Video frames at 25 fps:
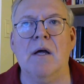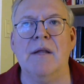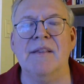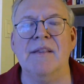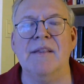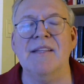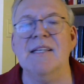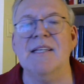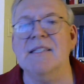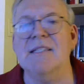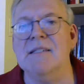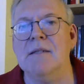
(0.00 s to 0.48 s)

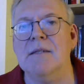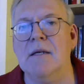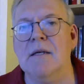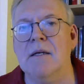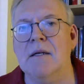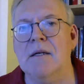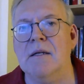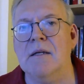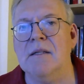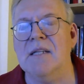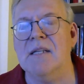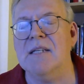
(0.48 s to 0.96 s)

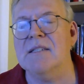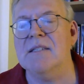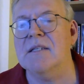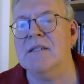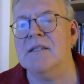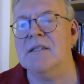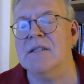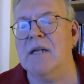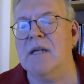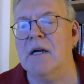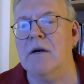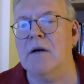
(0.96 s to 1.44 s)

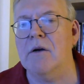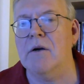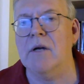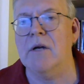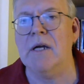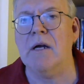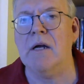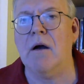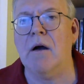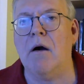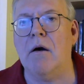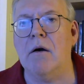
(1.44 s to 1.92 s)

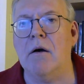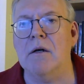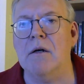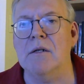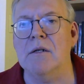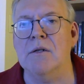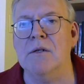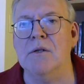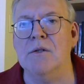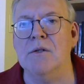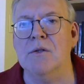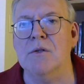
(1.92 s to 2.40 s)
necessarily,
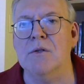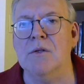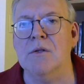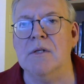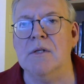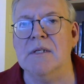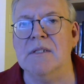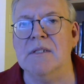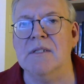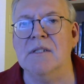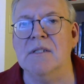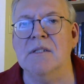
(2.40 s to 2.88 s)
or
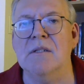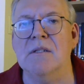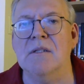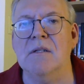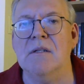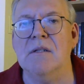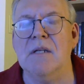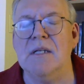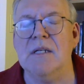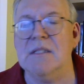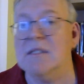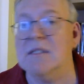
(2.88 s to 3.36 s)

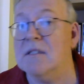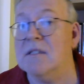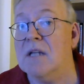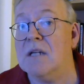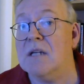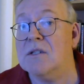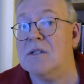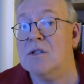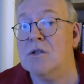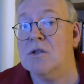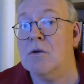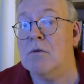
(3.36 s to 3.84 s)
it's
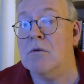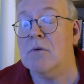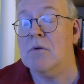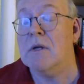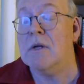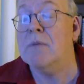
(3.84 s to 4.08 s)
not so